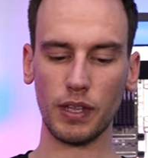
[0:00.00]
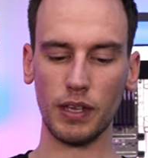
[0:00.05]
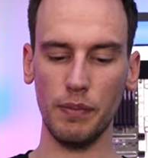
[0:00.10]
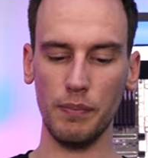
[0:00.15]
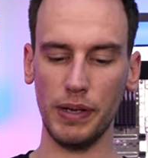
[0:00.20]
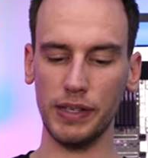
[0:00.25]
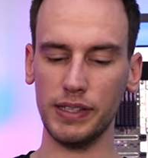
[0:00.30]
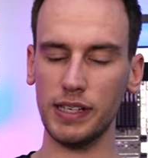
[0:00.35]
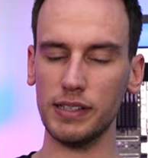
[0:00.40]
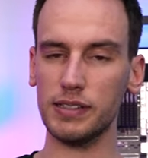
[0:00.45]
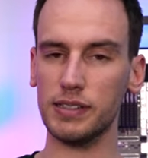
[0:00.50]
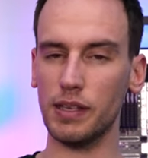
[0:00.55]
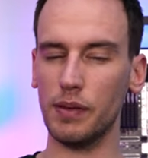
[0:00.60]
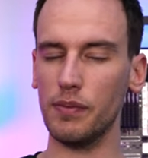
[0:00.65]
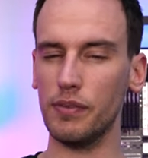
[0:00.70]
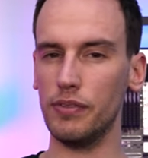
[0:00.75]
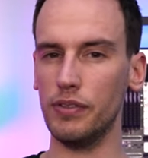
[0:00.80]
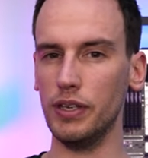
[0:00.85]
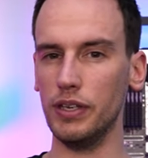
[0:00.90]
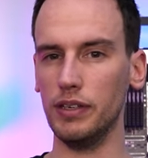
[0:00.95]
But that's
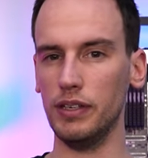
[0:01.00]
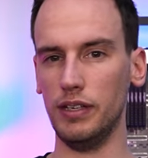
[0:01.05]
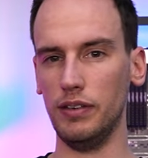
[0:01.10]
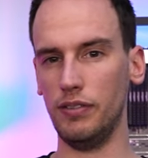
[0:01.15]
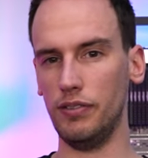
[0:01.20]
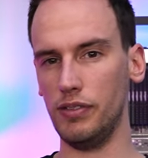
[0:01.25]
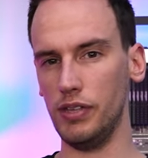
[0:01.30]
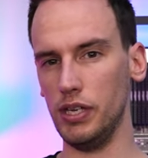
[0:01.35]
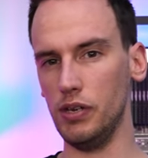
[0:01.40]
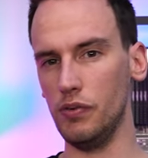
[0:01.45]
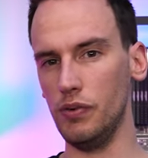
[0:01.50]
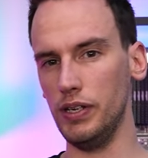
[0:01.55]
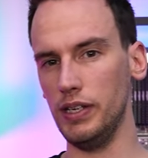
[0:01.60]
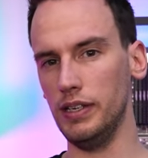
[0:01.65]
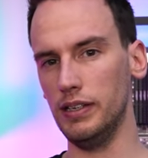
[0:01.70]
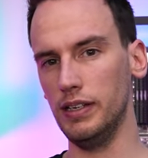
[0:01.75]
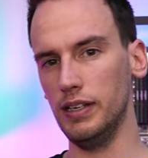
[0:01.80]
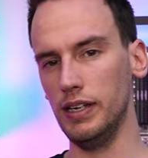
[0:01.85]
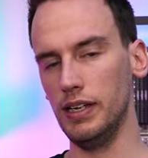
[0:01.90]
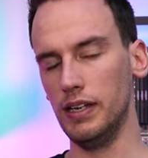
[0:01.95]
something, in
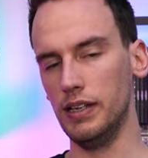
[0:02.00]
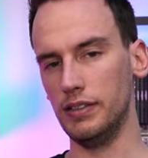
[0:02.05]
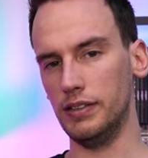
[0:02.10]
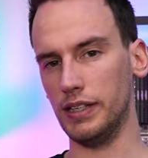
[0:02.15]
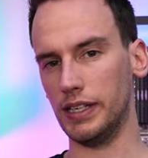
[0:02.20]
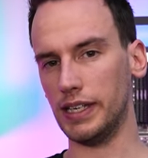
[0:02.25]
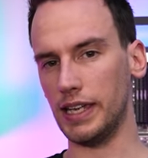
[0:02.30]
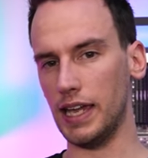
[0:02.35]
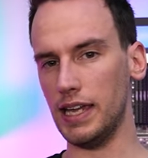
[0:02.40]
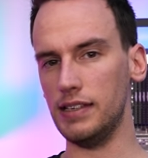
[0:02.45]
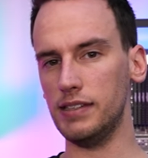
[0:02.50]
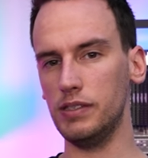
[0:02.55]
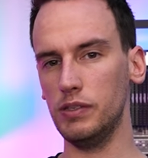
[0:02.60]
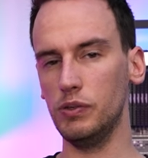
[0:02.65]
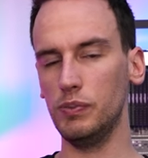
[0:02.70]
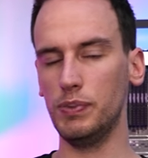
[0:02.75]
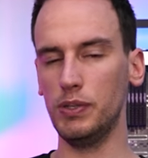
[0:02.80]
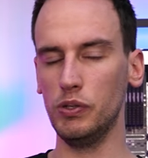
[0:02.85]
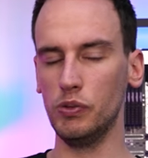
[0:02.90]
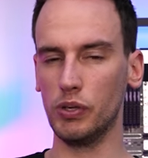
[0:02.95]
theory, the K
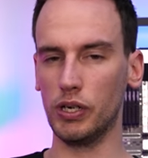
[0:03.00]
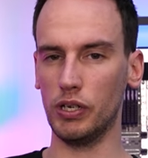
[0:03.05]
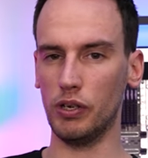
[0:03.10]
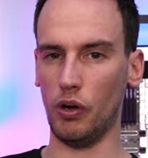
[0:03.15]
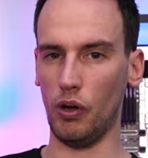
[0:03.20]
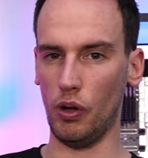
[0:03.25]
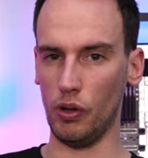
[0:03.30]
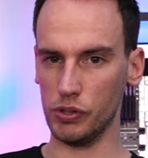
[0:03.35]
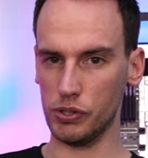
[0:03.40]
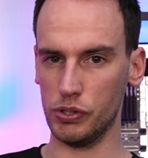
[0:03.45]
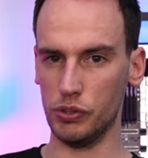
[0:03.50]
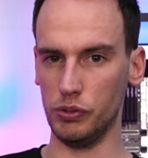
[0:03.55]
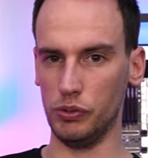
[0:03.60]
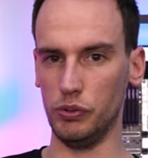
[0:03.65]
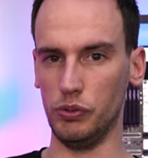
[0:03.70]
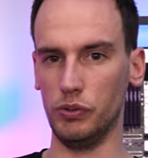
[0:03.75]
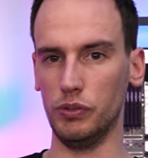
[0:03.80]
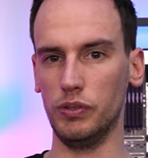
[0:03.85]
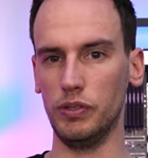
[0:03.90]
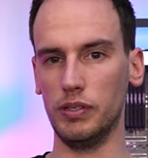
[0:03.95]
CPU can also
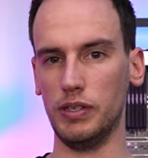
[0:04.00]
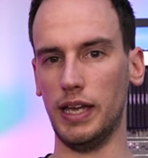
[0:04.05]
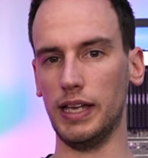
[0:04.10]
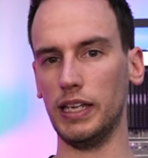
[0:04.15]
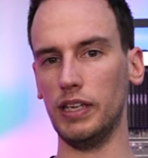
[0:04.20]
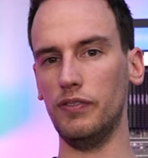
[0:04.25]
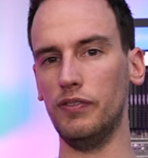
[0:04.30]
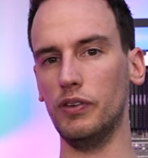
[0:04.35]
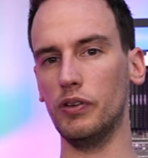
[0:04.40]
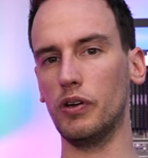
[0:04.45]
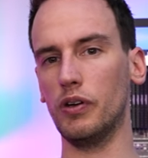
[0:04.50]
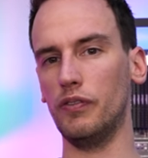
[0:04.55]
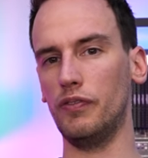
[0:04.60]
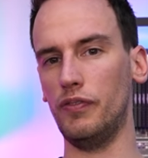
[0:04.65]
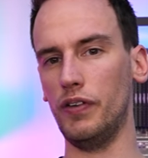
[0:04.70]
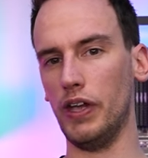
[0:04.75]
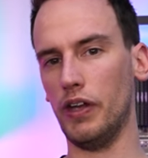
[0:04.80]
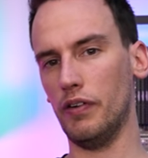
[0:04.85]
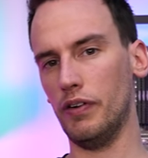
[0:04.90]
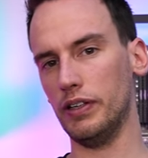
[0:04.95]
do. Like if you
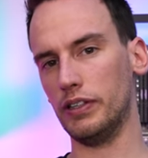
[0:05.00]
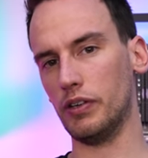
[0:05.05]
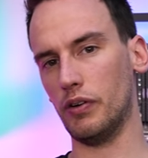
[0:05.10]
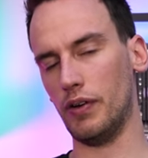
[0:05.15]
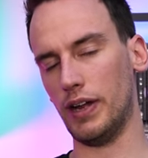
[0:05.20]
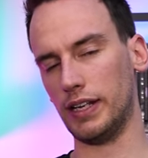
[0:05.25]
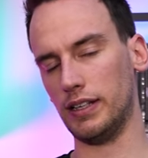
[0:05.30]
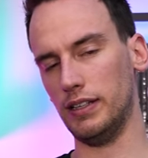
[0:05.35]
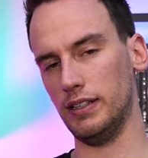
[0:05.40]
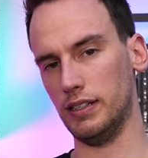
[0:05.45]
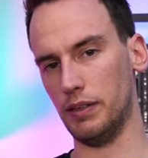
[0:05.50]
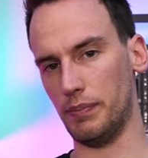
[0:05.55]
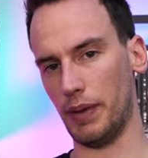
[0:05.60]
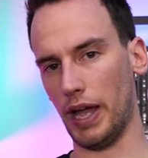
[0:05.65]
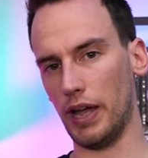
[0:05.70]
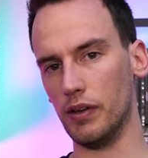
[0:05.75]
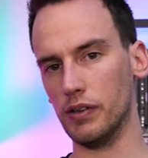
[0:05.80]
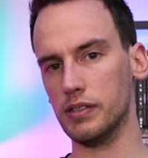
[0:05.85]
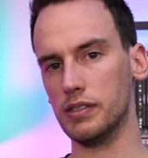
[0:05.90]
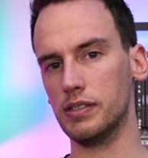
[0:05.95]
configure it correctly in the
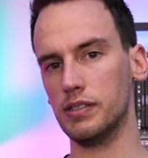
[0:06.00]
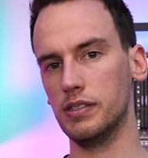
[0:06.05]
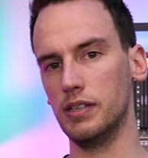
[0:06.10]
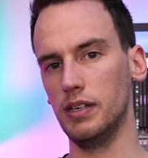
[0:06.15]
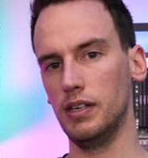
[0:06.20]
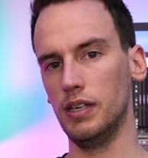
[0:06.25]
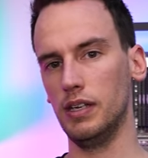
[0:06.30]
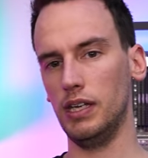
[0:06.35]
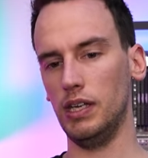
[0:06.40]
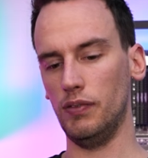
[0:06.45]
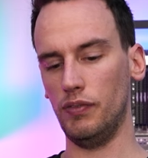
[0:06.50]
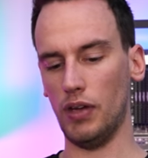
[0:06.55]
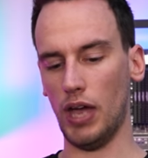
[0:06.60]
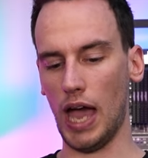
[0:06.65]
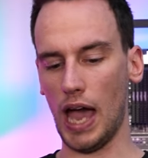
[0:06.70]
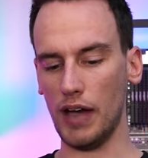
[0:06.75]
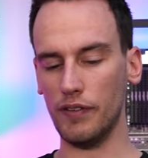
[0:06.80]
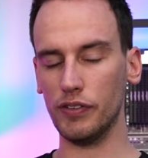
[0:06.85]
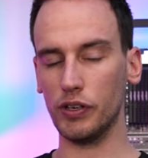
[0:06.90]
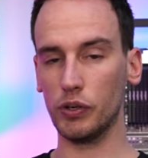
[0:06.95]
BIOS, if you
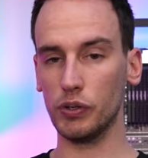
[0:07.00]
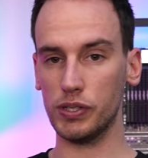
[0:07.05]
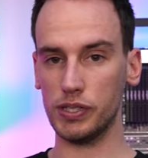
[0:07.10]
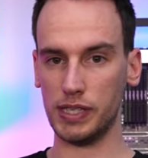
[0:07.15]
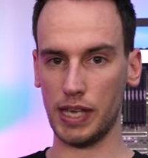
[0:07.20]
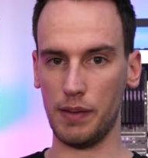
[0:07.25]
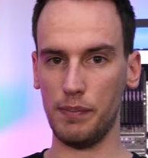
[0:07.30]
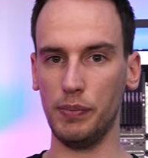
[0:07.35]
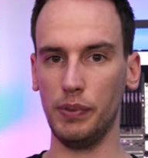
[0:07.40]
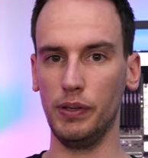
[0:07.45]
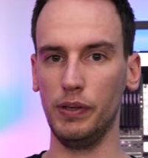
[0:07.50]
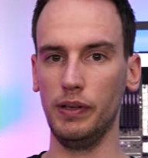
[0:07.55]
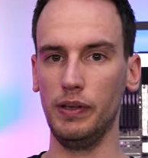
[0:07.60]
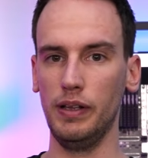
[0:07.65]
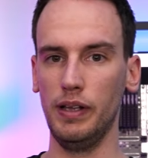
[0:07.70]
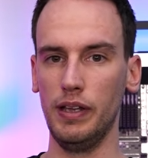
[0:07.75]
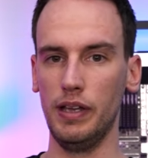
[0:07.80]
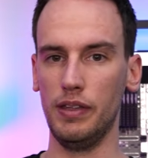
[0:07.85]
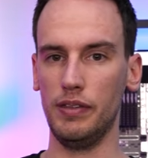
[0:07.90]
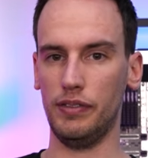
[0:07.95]
have a good
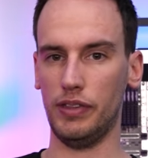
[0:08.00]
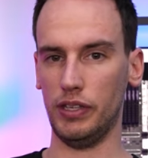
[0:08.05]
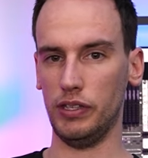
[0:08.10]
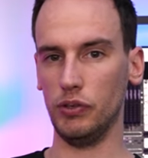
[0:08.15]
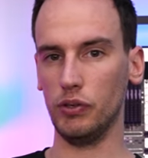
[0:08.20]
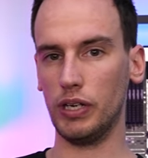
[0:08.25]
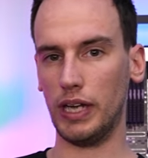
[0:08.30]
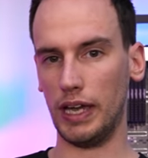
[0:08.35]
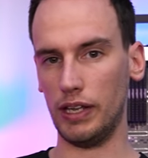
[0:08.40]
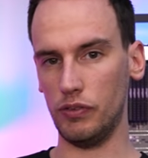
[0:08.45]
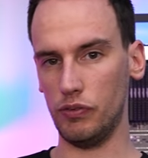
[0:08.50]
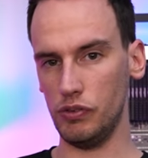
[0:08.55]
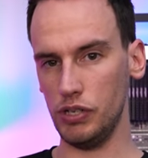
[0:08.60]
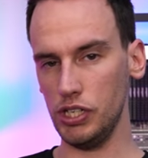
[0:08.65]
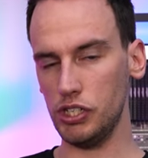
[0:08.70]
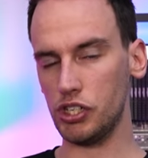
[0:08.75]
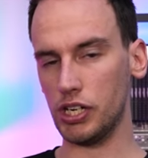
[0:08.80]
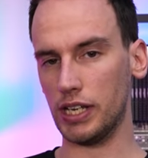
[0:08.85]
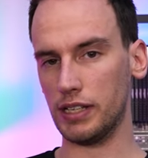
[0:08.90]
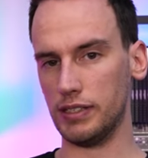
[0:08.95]
sample, then you can
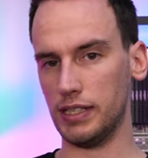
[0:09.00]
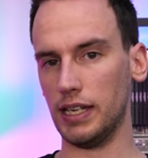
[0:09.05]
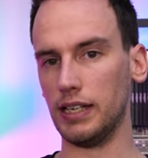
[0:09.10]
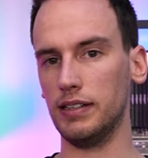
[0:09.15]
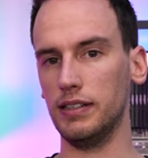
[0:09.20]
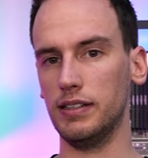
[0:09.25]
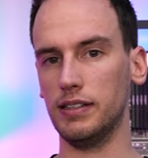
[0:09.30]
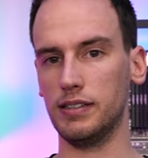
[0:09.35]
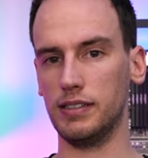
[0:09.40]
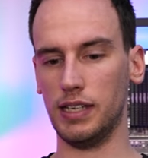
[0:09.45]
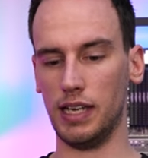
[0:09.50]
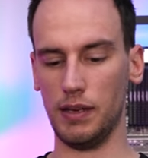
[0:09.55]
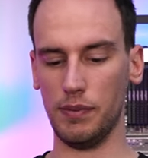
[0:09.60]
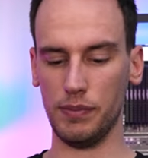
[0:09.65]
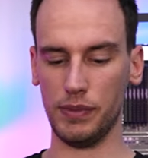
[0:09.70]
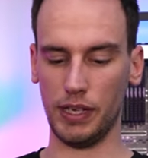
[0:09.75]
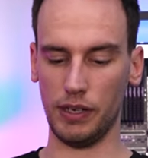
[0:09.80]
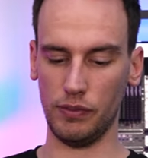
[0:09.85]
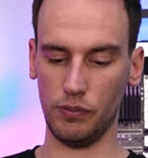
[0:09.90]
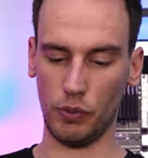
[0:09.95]
reach exactly the
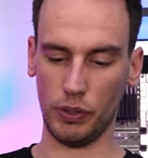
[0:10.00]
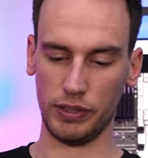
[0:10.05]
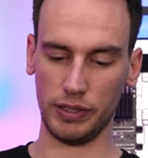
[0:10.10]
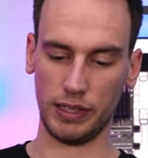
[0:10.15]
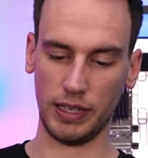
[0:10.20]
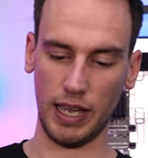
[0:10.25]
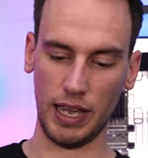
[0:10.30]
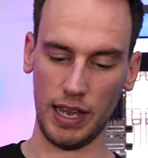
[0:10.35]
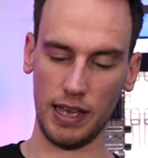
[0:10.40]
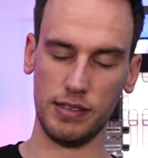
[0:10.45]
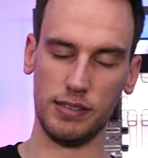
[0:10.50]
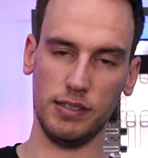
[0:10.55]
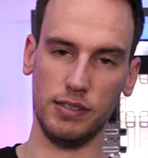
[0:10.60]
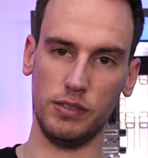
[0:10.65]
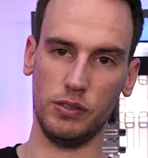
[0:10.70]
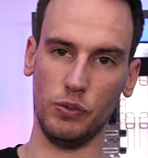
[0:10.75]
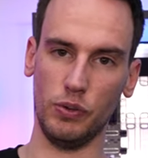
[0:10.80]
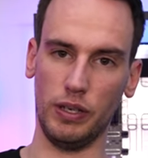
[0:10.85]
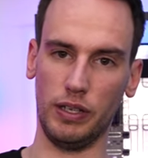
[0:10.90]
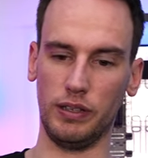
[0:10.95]
same than what the KS
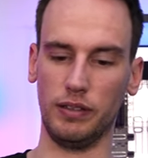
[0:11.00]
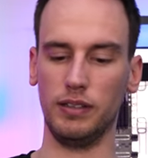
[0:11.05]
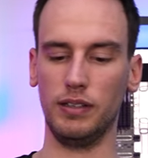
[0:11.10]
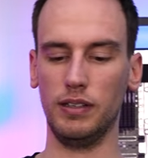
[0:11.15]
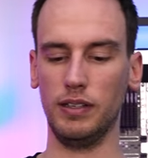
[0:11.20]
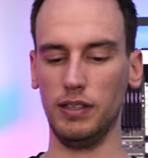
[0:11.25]
is doing.